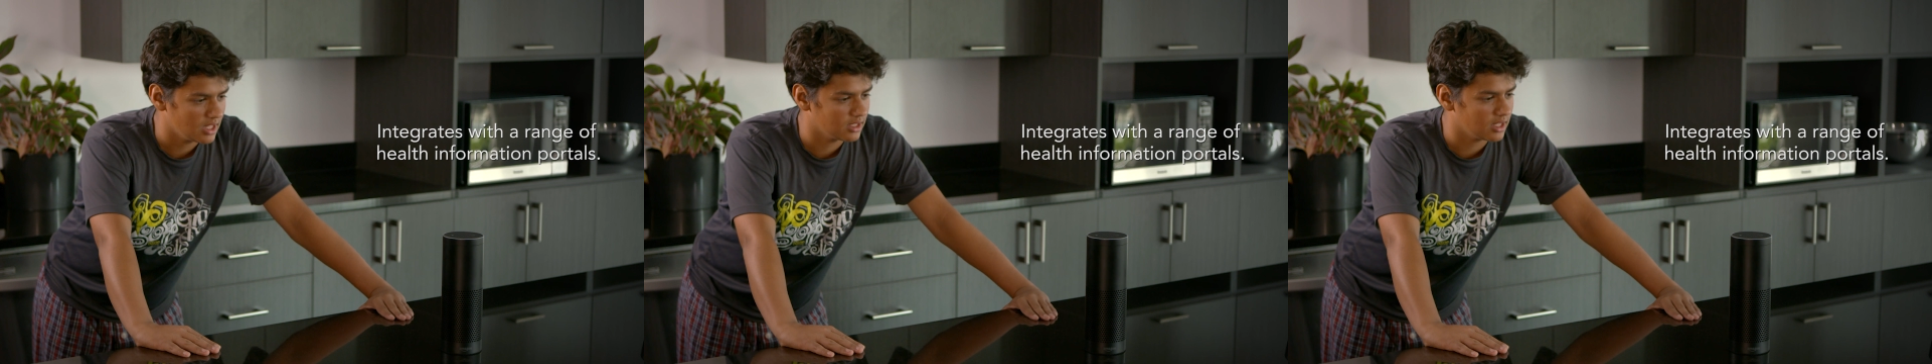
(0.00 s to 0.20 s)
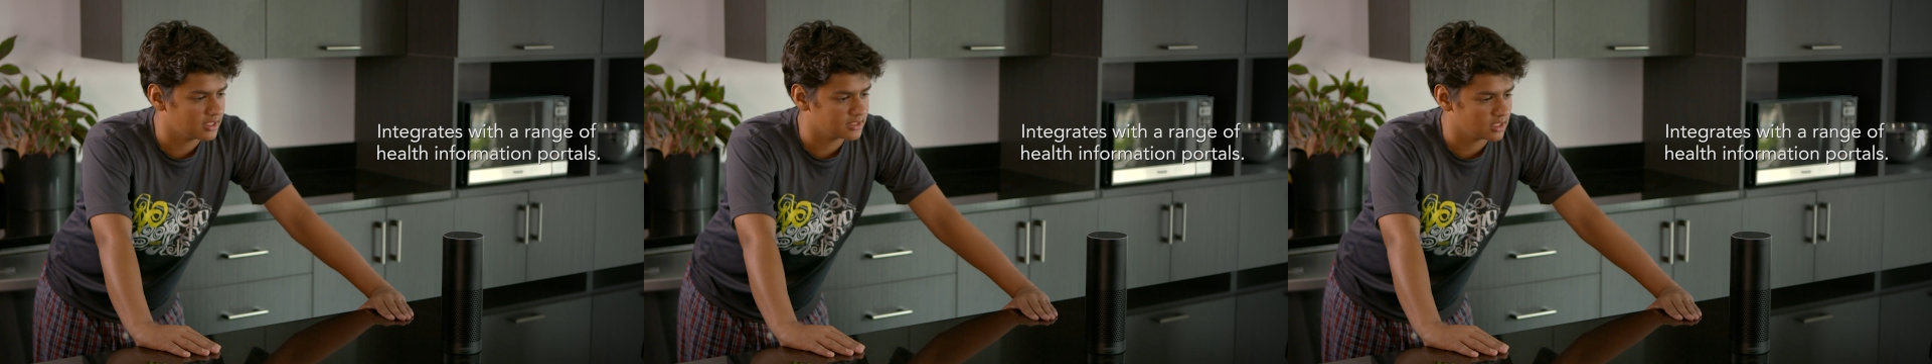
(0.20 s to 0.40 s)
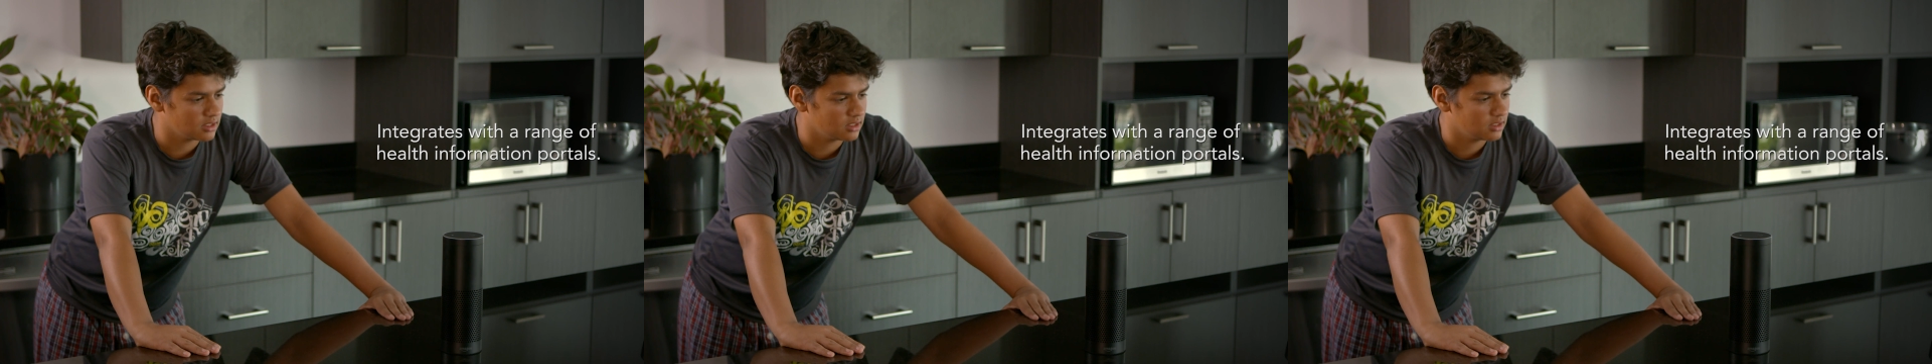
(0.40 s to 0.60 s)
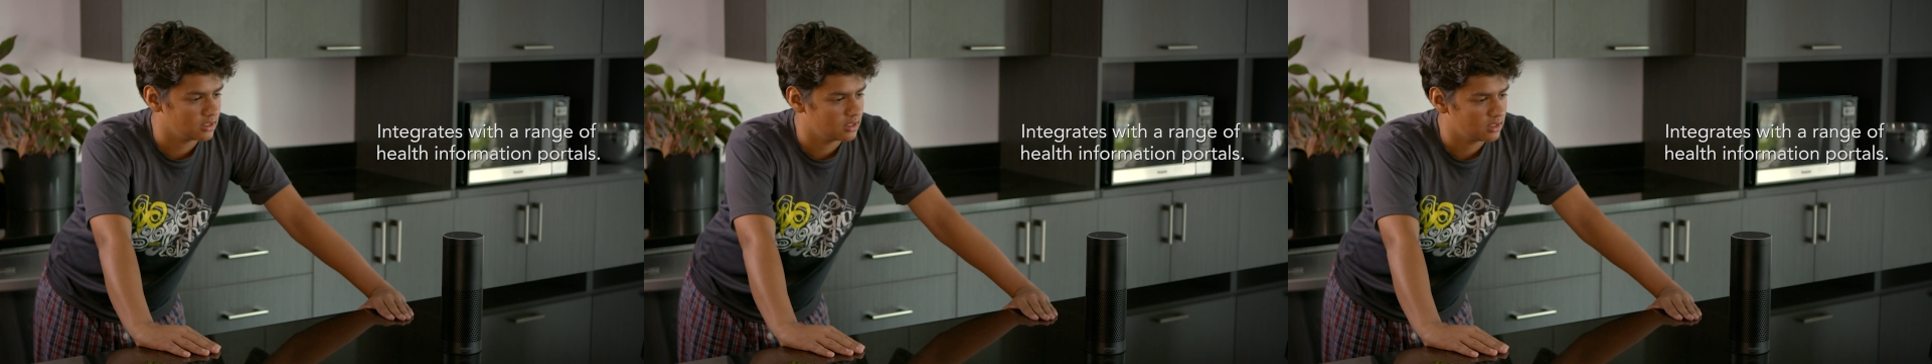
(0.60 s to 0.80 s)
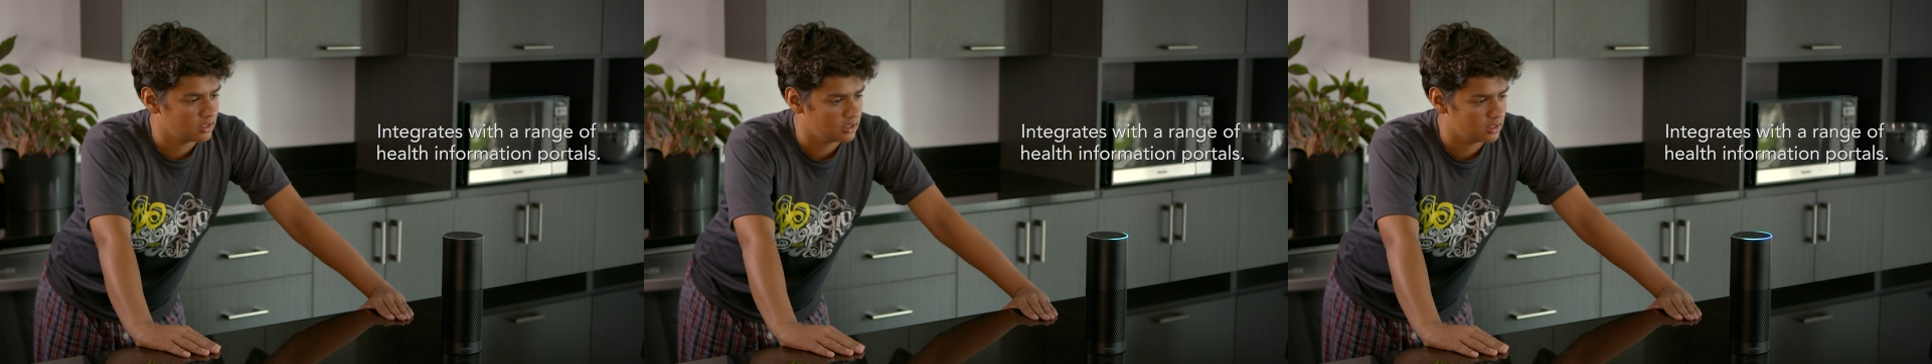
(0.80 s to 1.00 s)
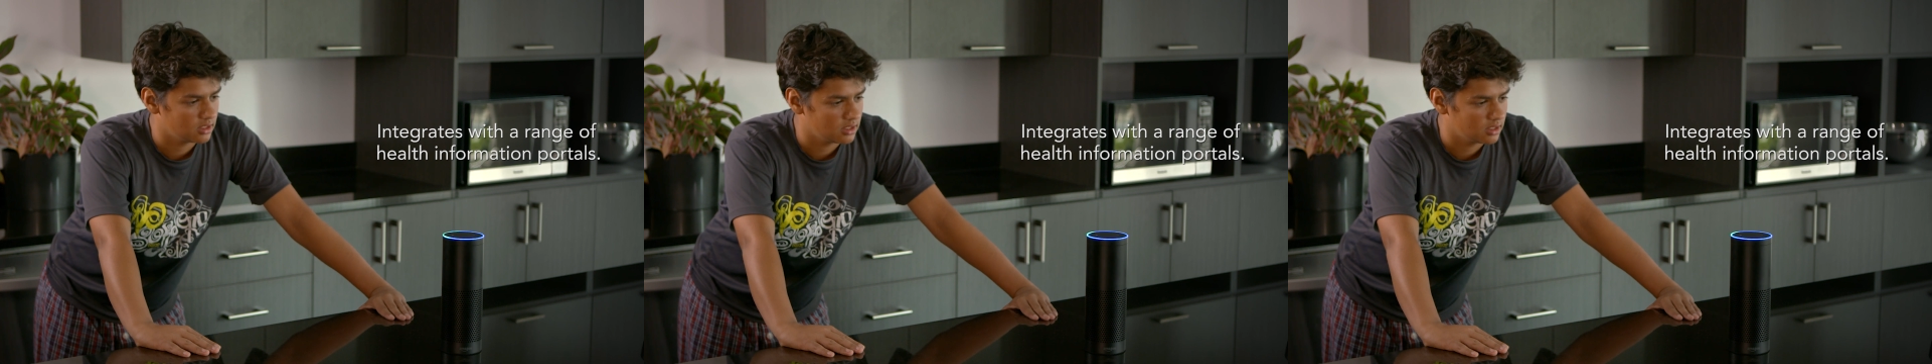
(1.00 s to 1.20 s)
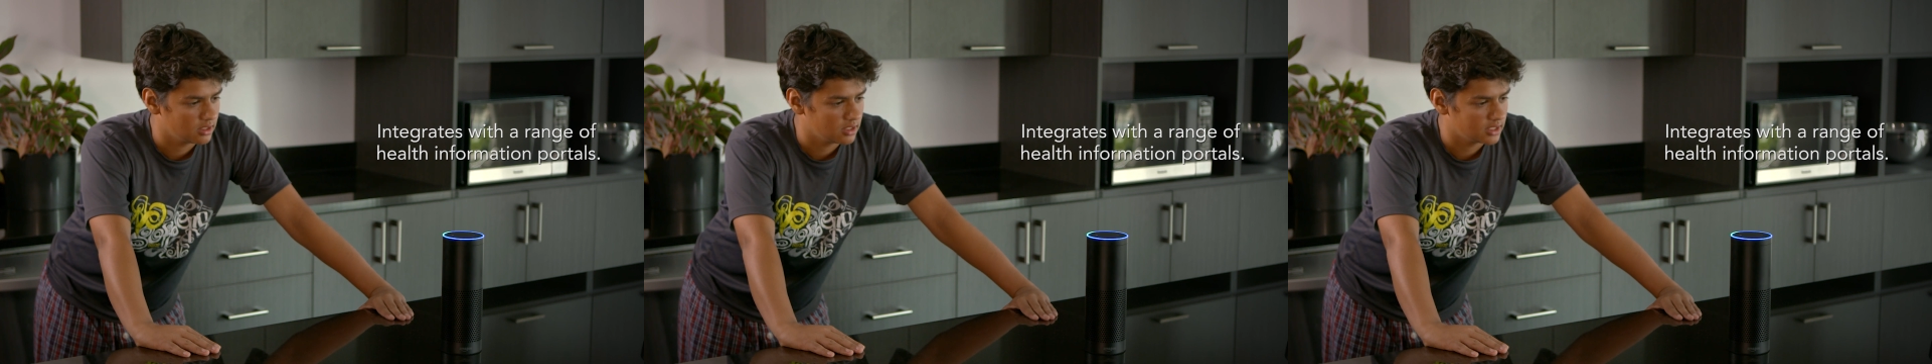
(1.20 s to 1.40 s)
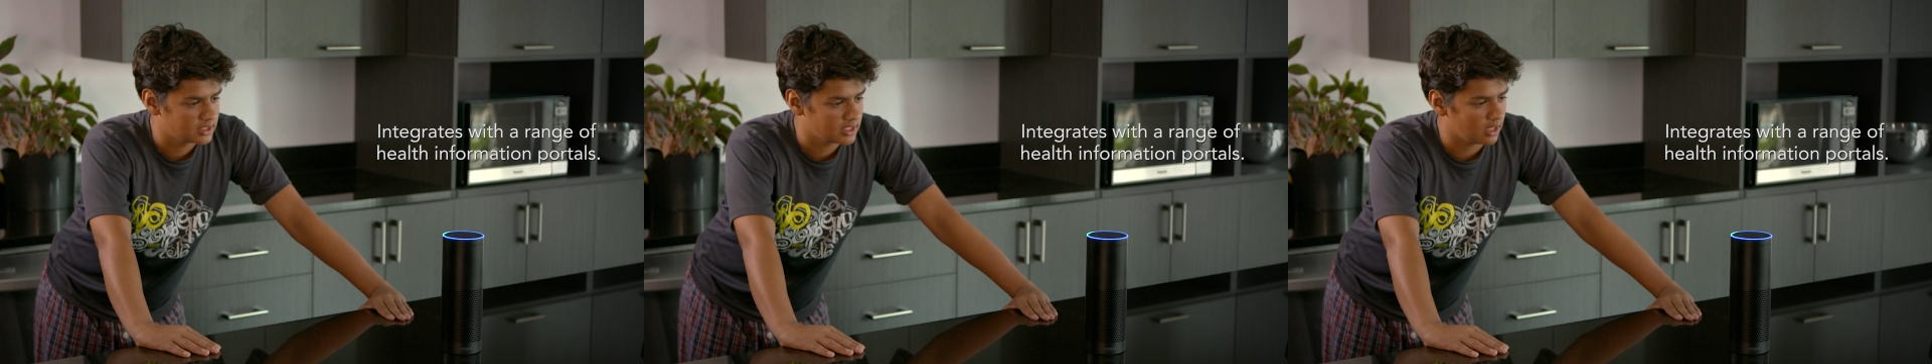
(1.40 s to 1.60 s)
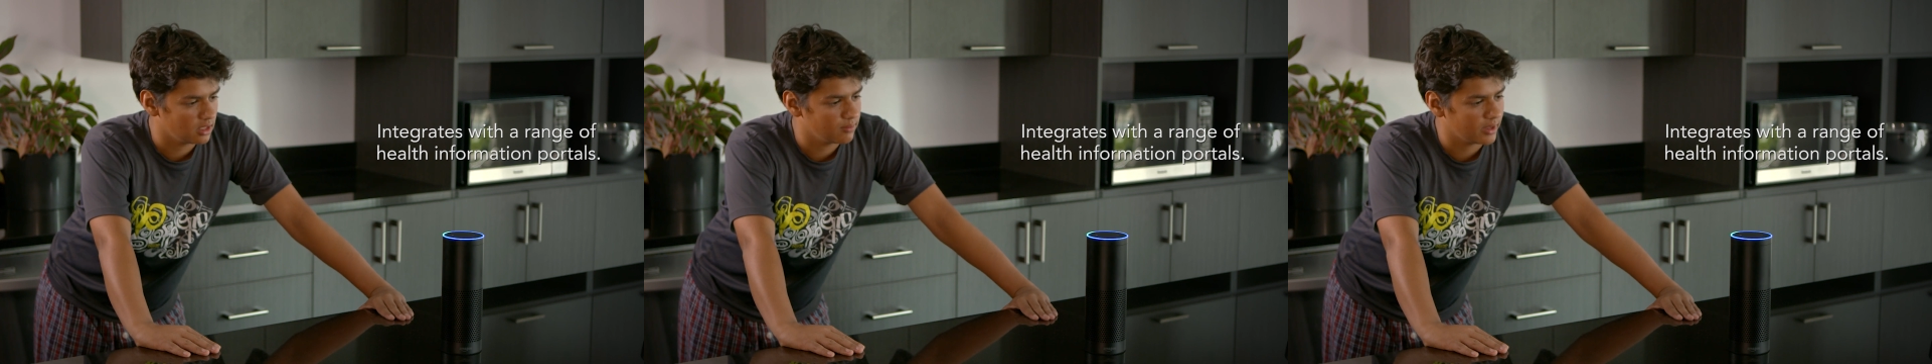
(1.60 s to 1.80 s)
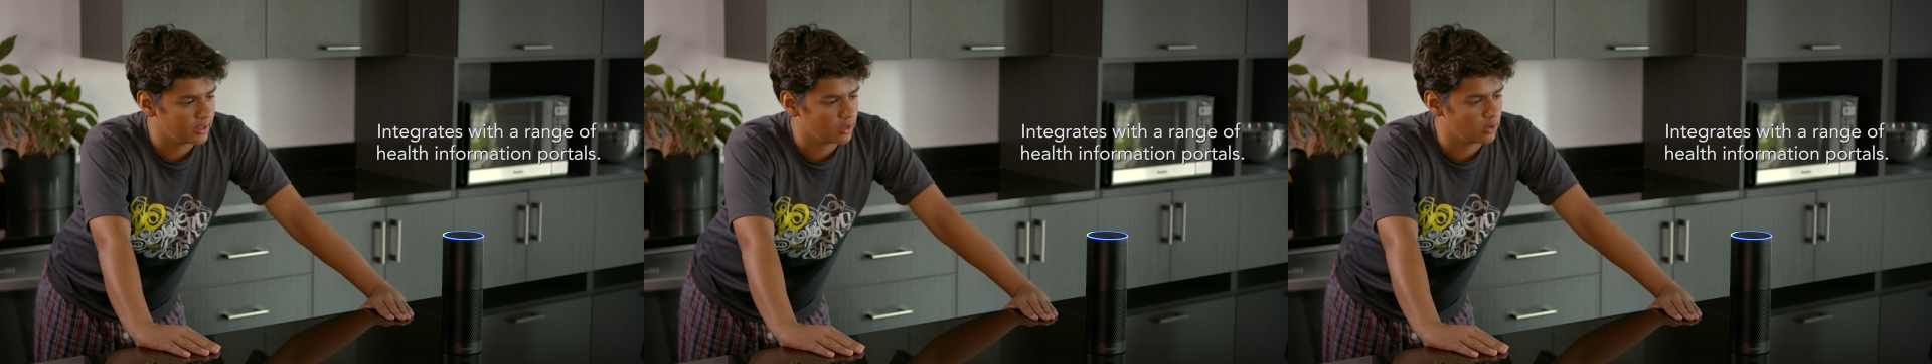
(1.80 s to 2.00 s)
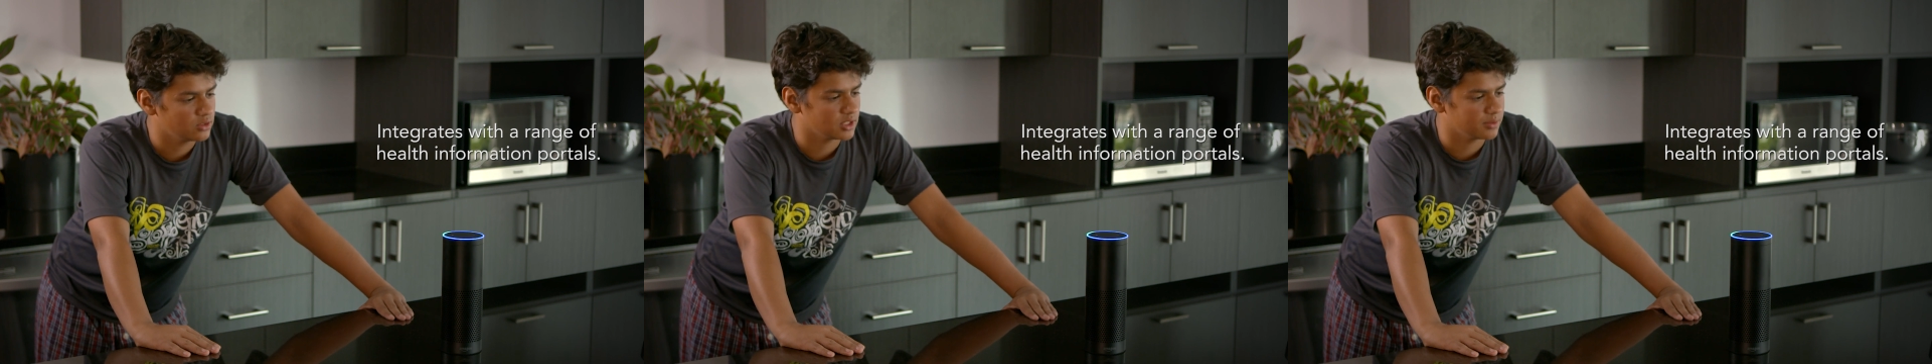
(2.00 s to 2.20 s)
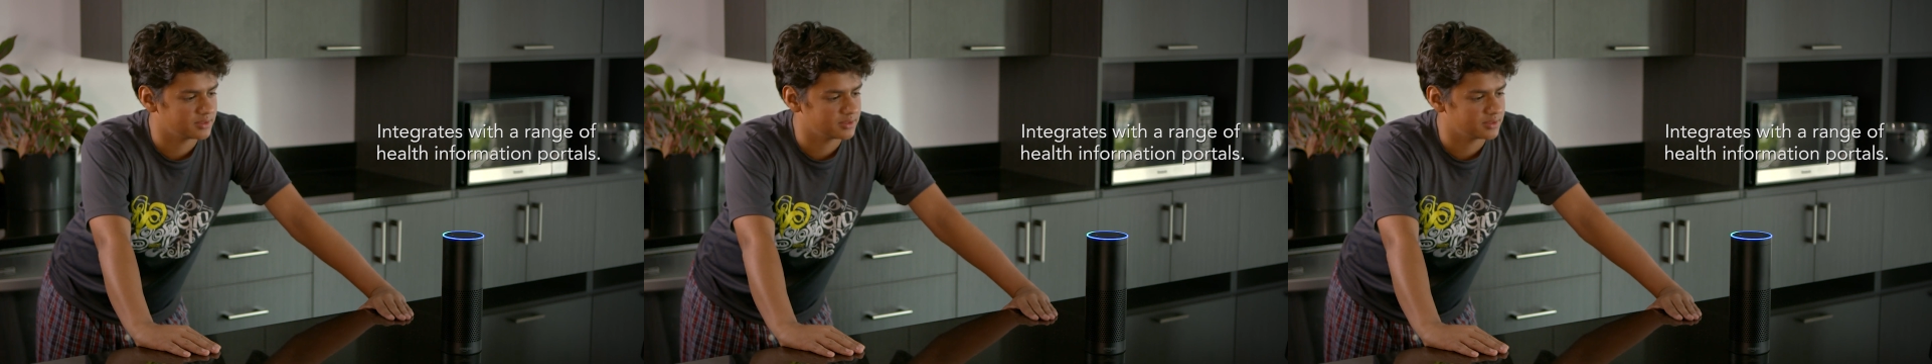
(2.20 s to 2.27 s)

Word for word: Alexa, tell my coach